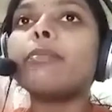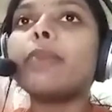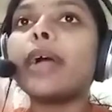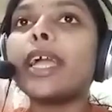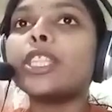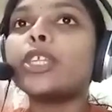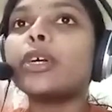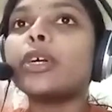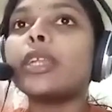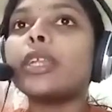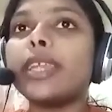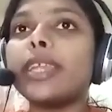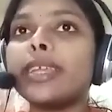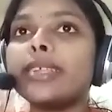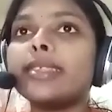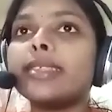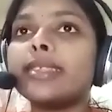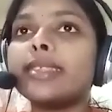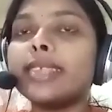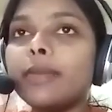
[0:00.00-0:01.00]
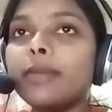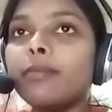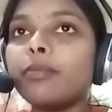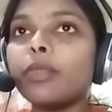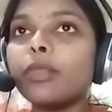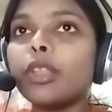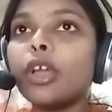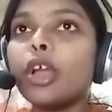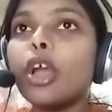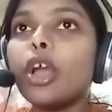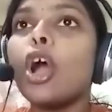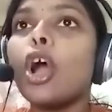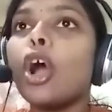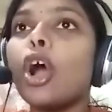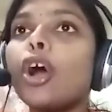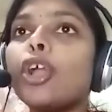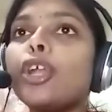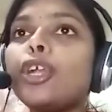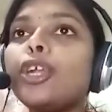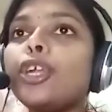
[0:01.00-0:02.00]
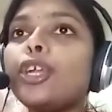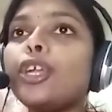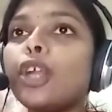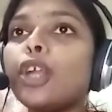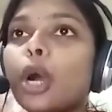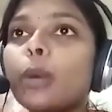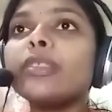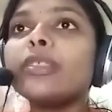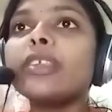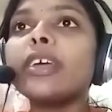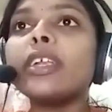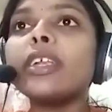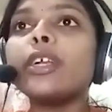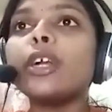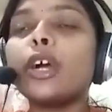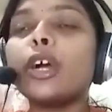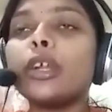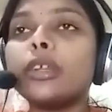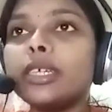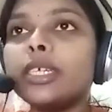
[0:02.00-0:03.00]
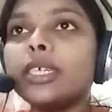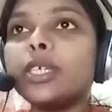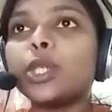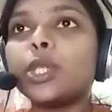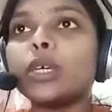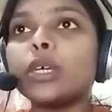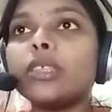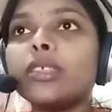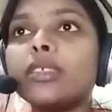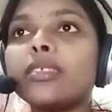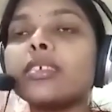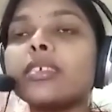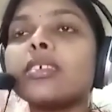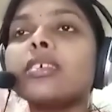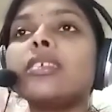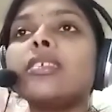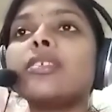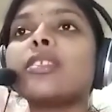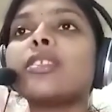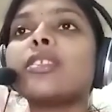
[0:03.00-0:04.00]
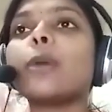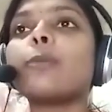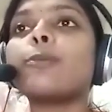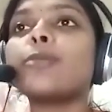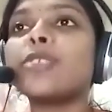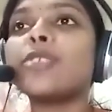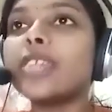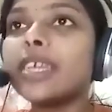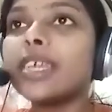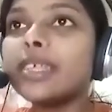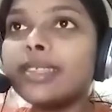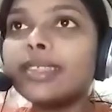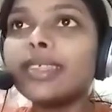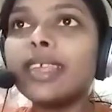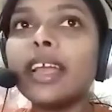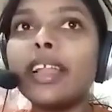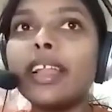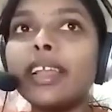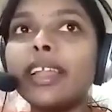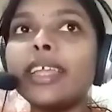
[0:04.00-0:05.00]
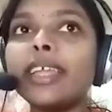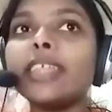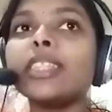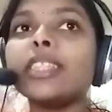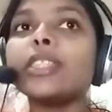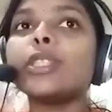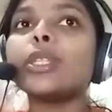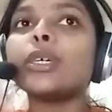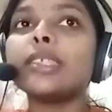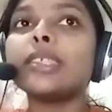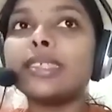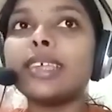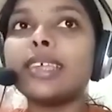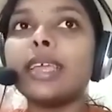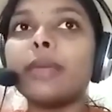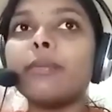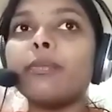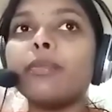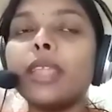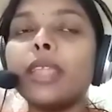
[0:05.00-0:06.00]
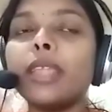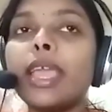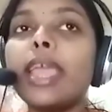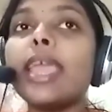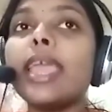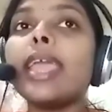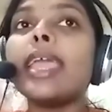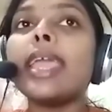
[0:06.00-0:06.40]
granted by the lessee on terms and conditions substantially the same,